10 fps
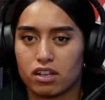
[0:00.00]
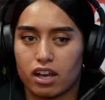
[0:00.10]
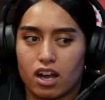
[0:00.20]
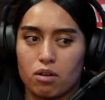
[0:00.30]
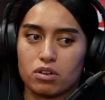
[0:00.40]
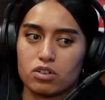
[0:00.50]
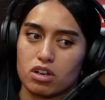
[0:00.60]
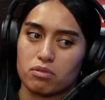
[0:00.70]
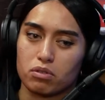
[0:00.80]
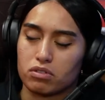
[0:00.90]
But, like, I want to
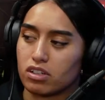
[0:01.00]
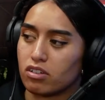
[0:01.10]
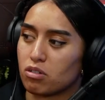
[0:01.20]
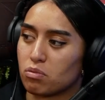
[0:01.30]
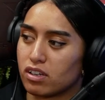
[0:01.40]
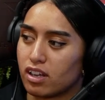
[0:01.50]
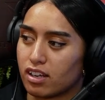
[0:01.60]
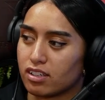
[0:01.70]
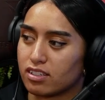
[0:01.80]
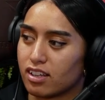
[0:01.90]
travel to Europe one day
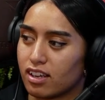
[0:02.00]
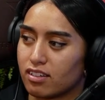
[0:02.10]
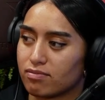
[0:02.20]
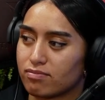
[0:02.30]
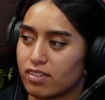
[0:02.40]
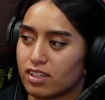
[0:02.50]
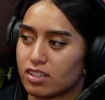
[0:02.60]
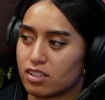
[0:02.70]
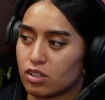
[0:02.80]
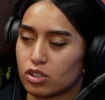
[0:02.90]
because it
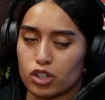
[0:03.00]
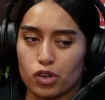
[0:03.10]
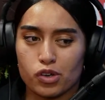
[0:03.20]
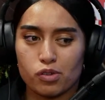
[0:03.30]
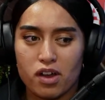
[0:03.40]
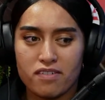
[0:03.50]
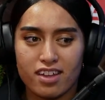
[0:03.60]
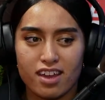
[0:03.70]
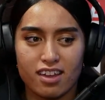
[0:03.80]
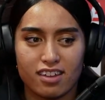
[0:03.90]
just looks so cool over there.